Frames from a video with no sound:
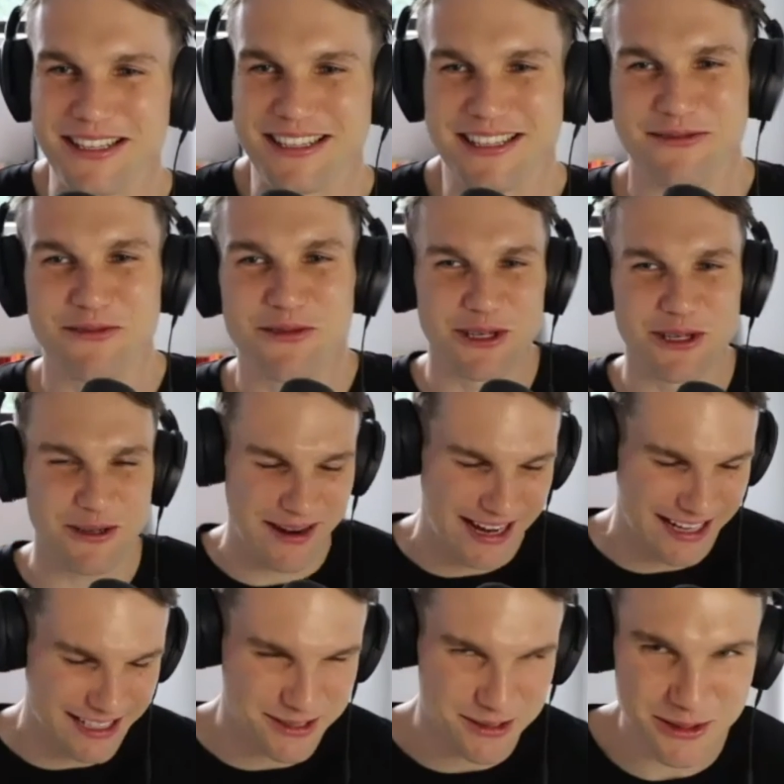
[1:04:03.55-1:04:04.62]
It's real cute, man.
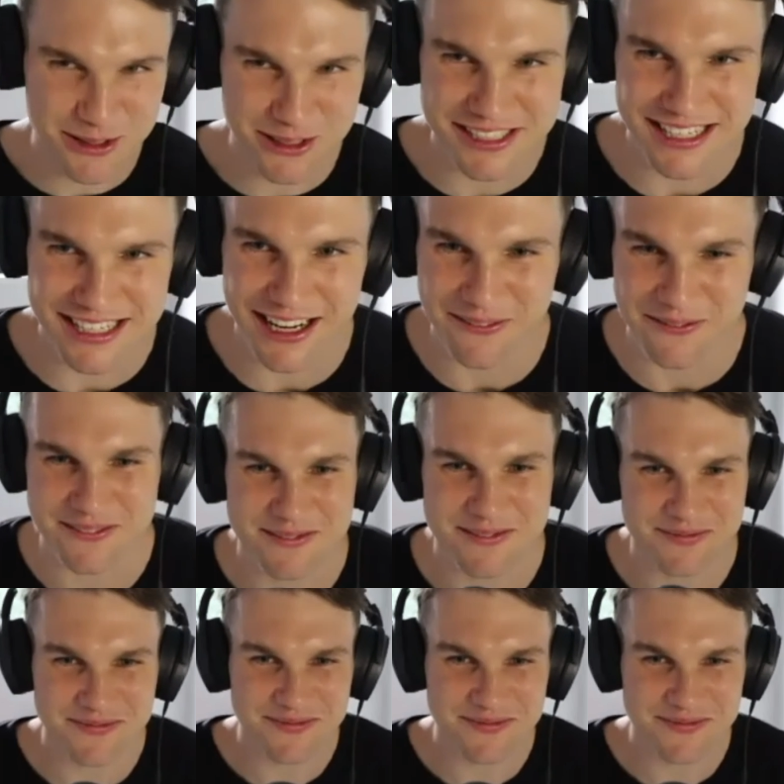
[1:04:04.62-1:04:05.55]
It's real good stuff.